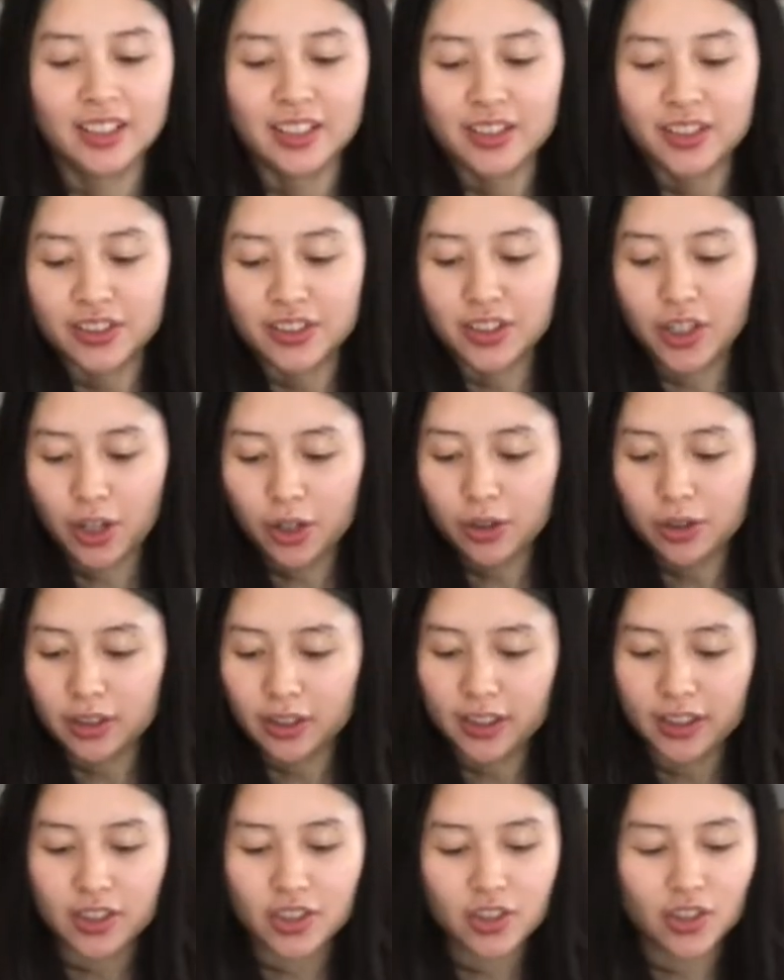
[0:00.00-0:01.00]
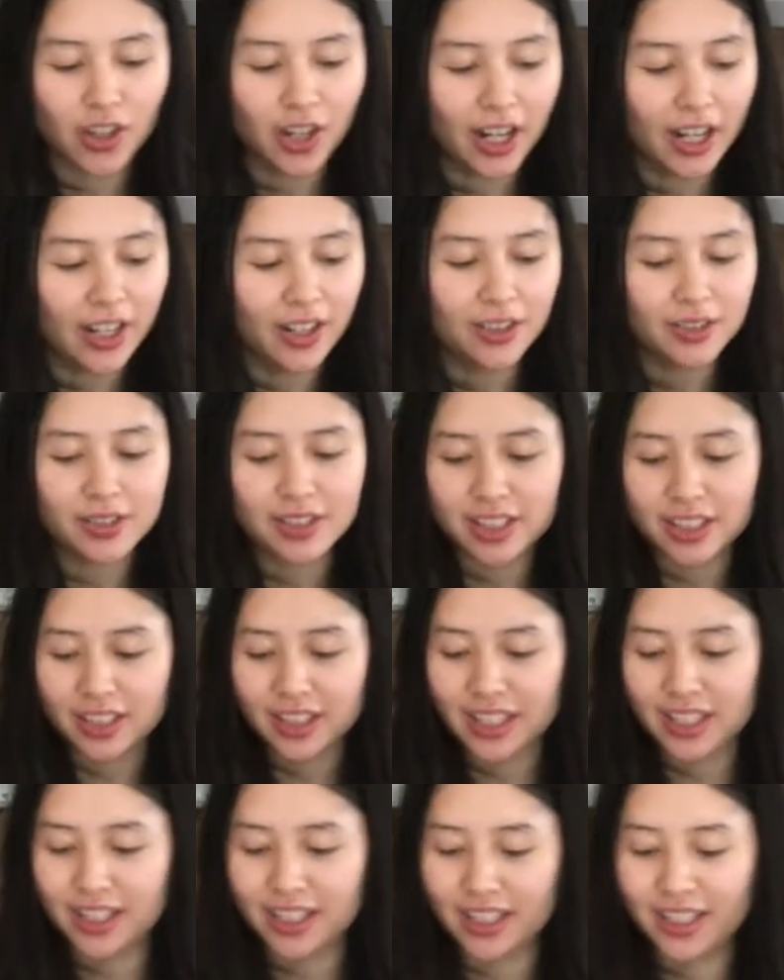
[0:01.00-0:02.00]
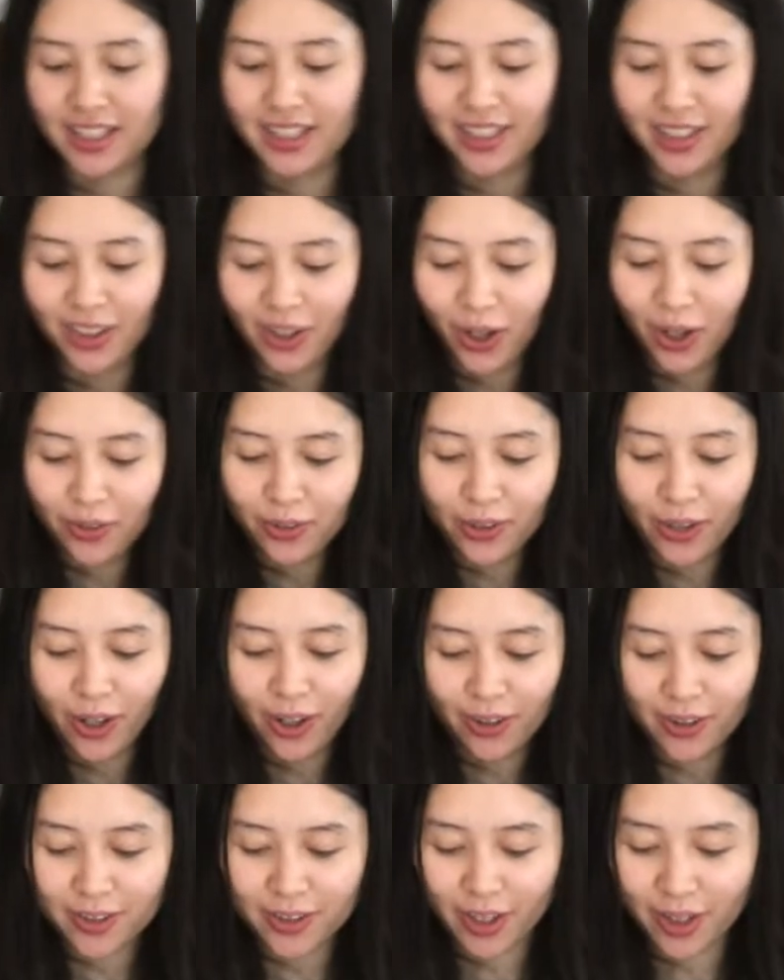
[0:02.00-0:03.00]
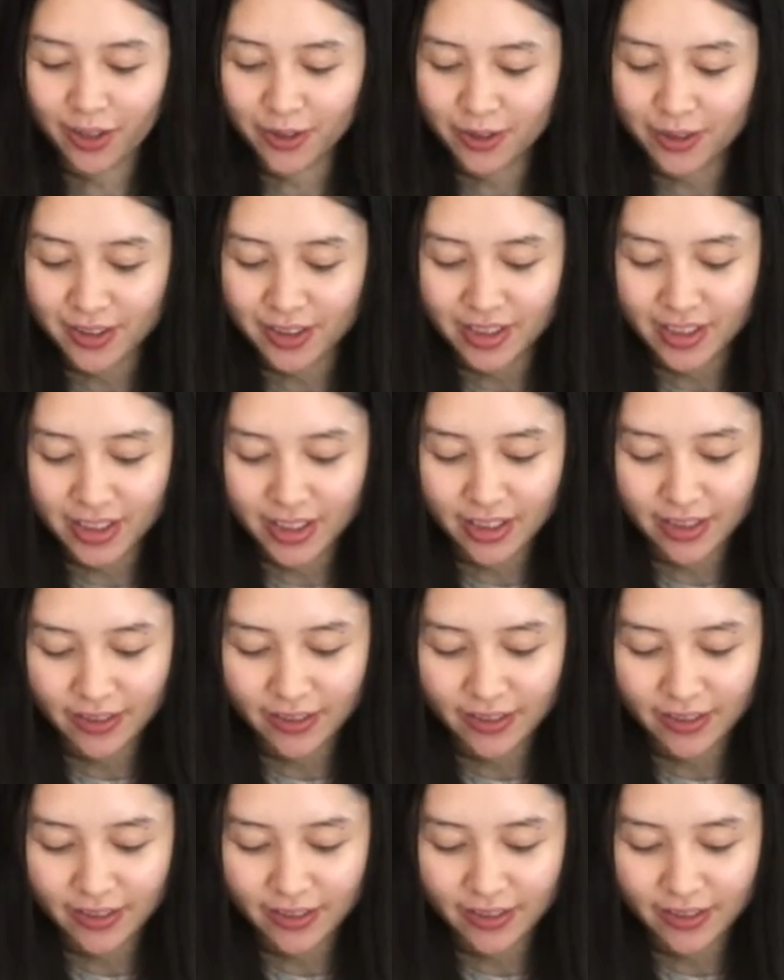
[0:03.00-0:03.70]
so let's try out the avocado toast.